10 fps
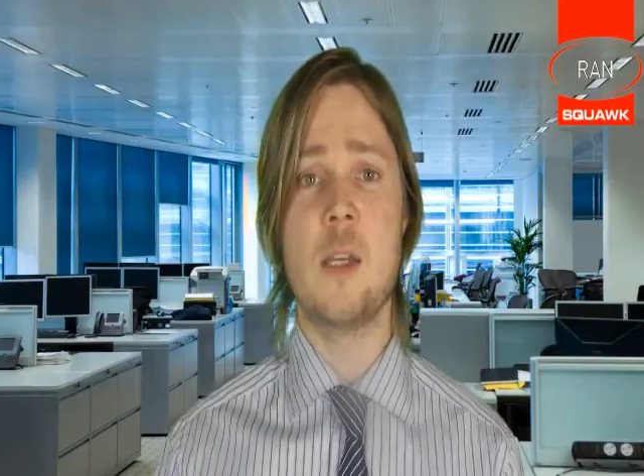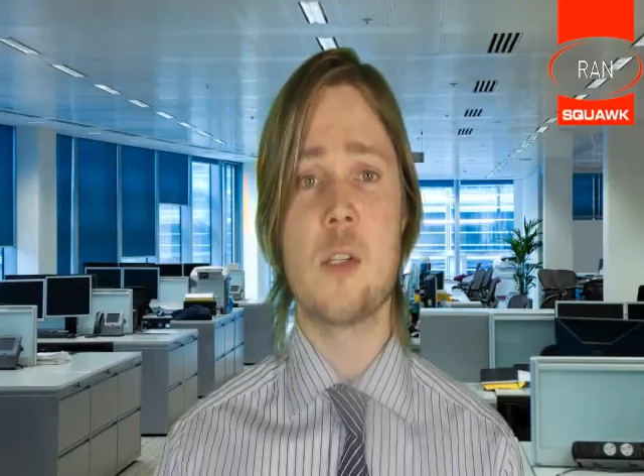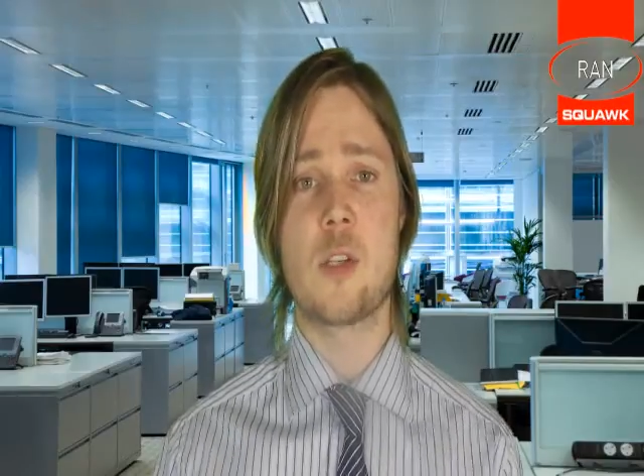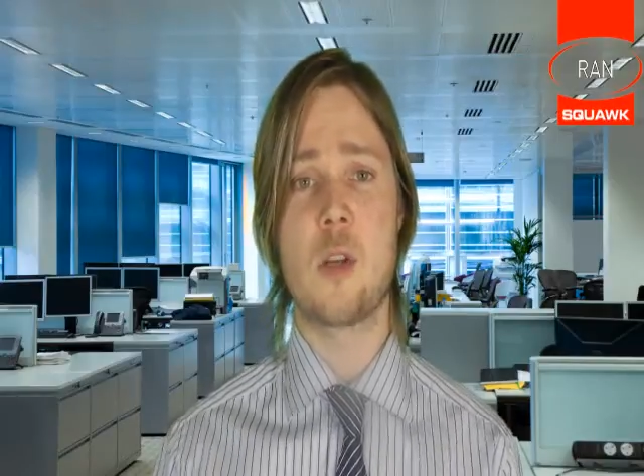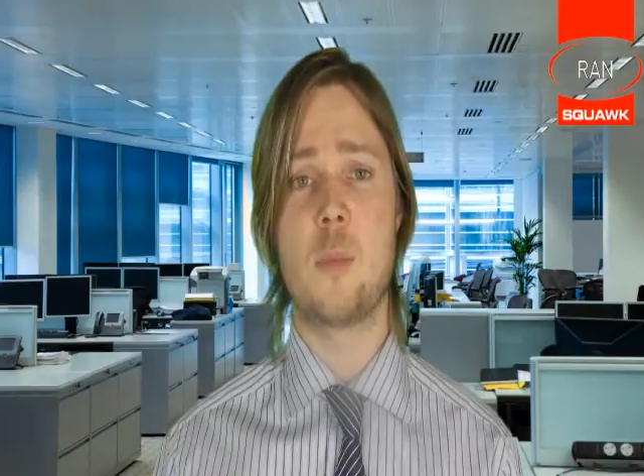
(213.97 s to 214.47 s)

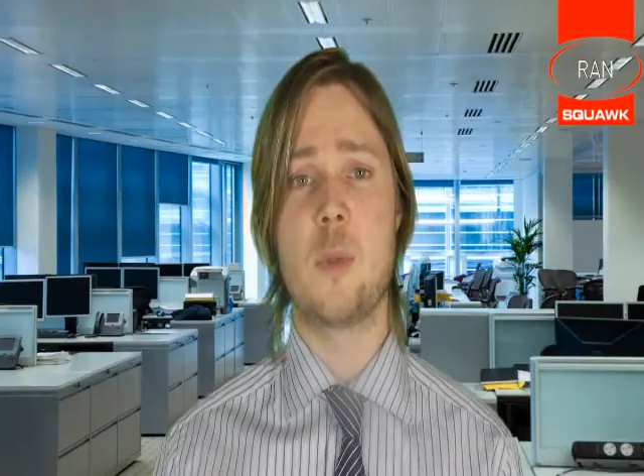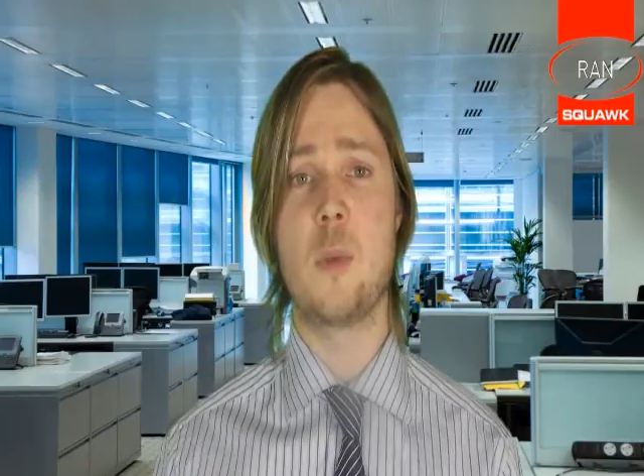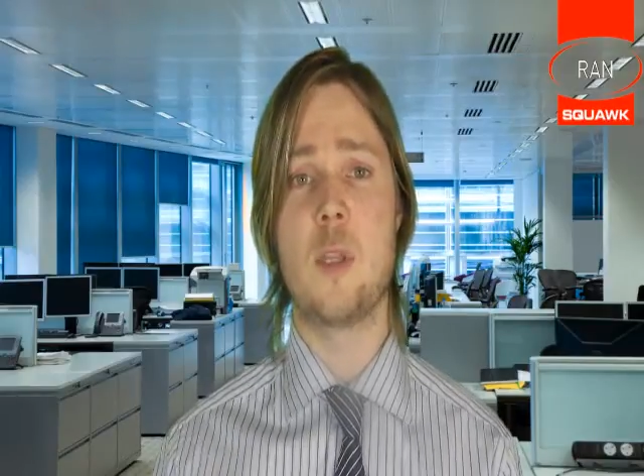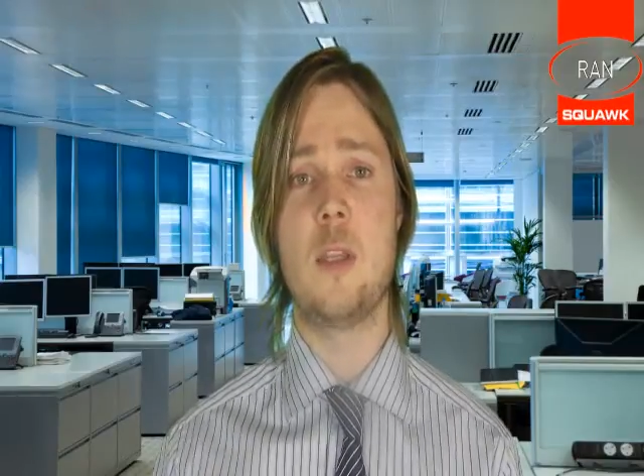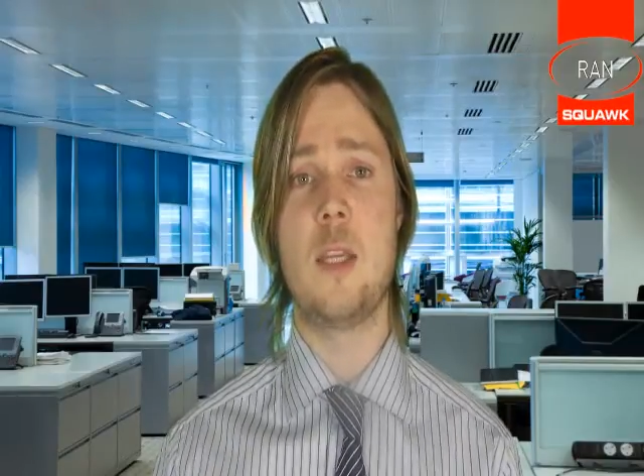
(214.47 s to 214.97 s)
so that'll be
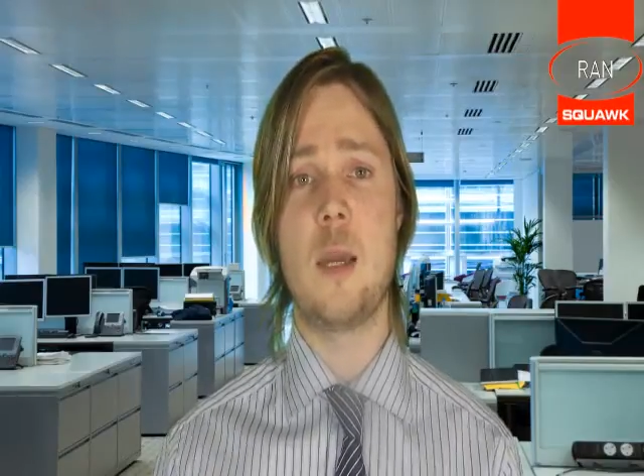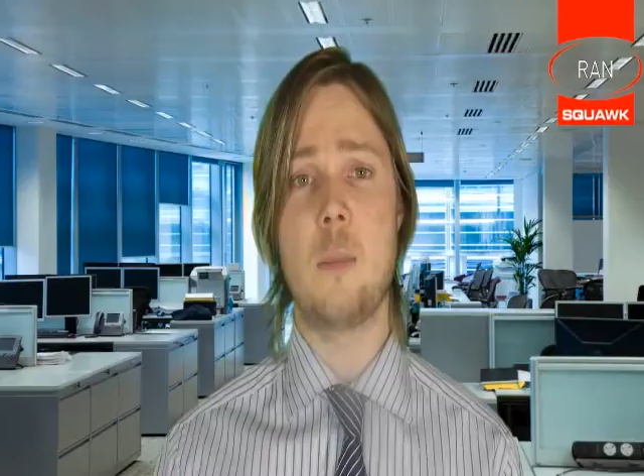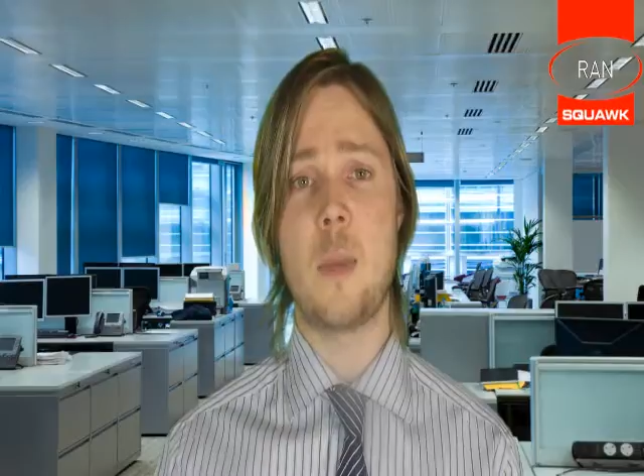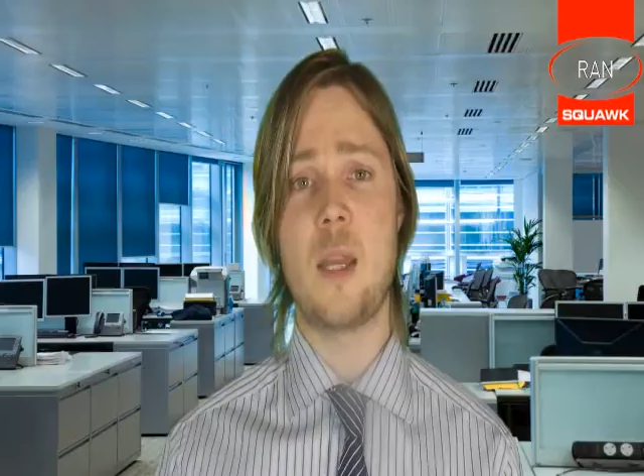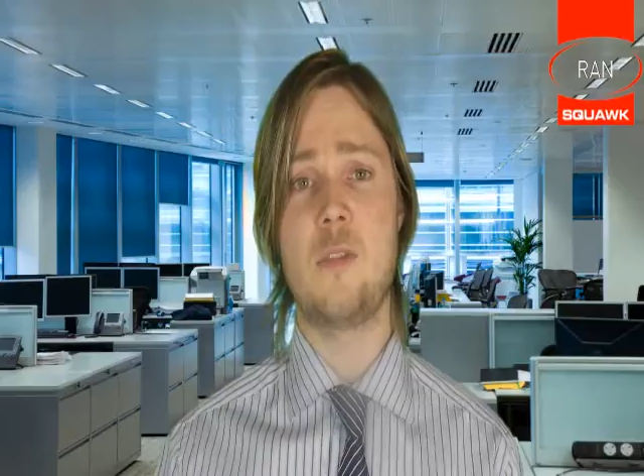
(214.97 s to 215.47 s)
one of the
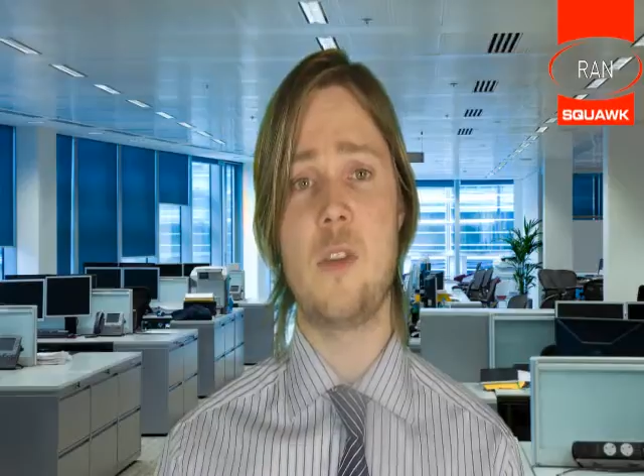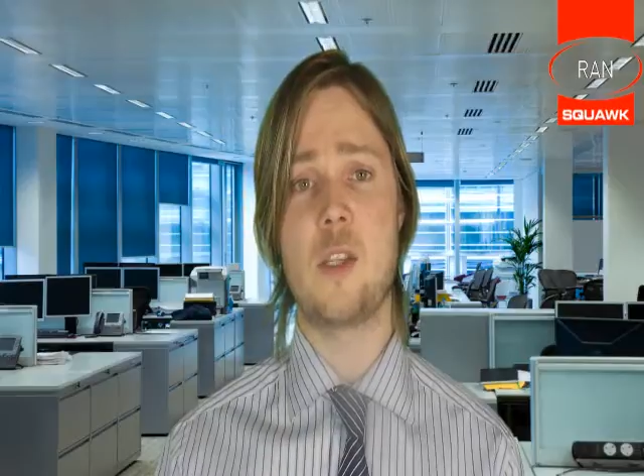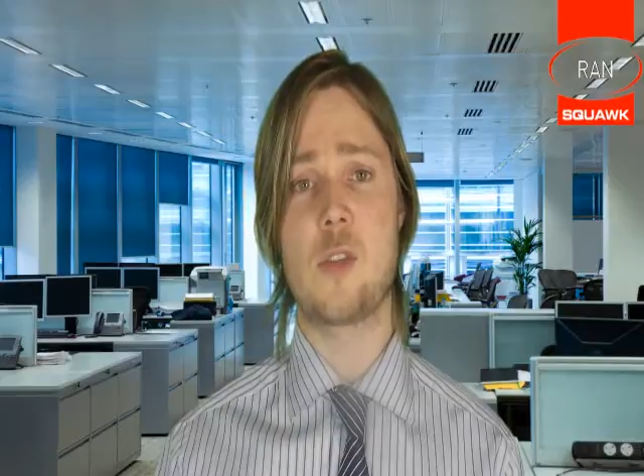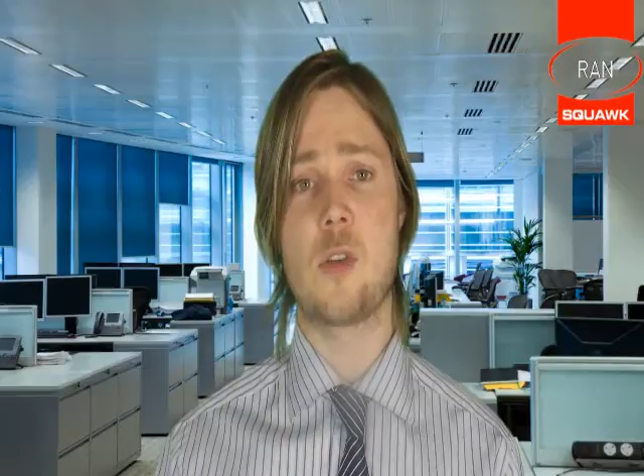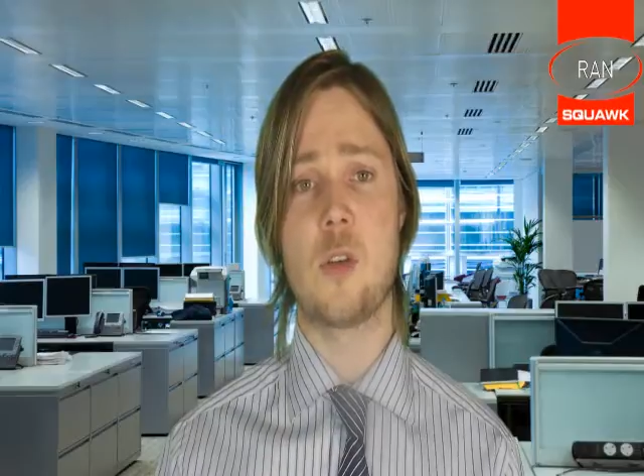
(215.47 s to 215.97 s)
main
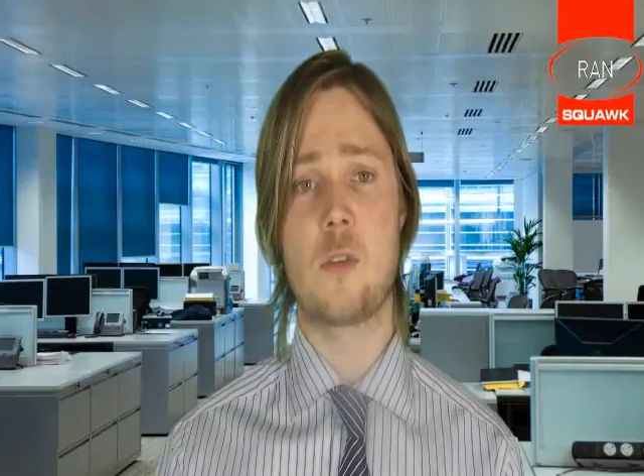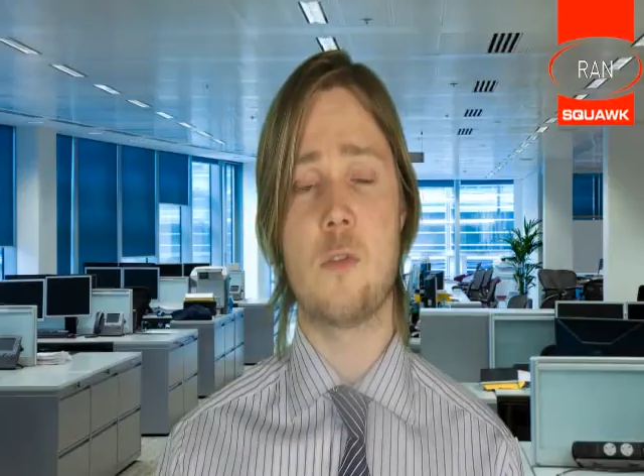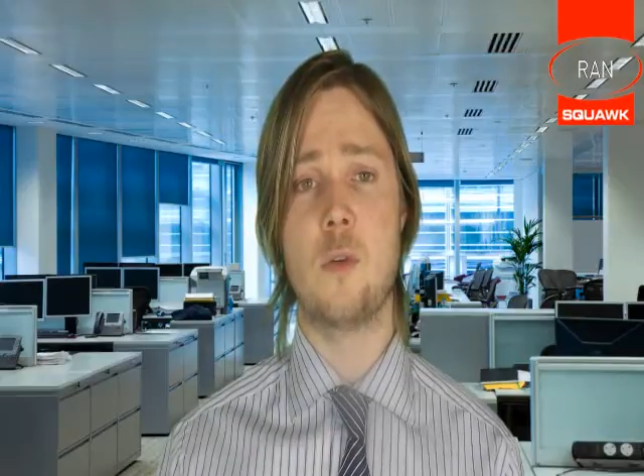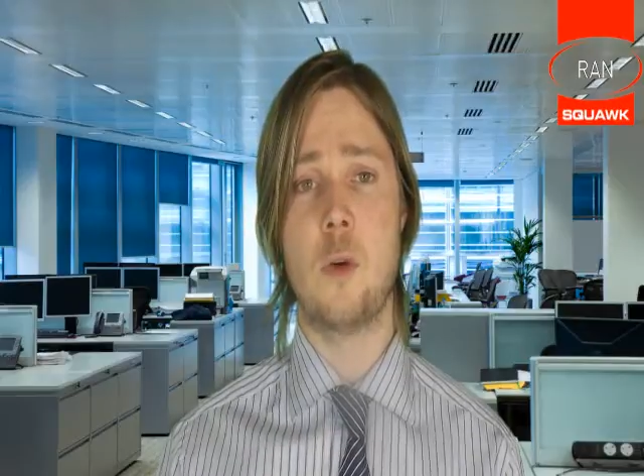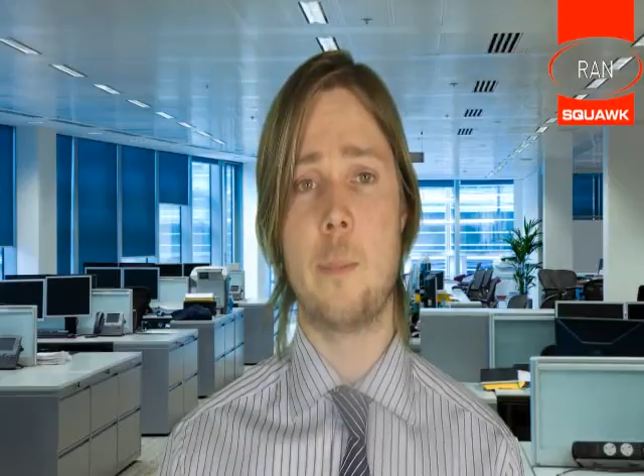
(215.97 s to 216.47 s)
things to look
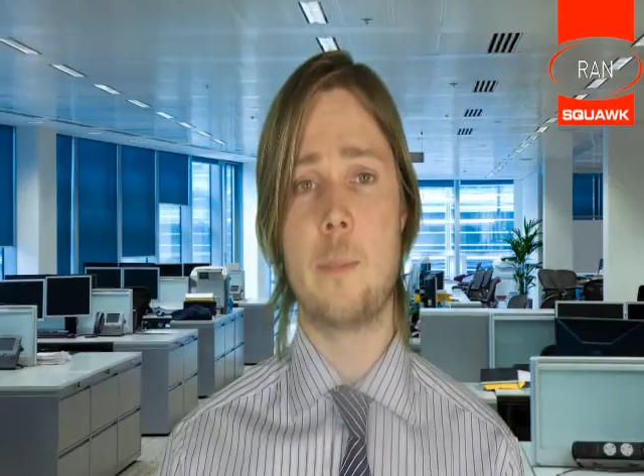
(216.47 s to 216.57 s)
for.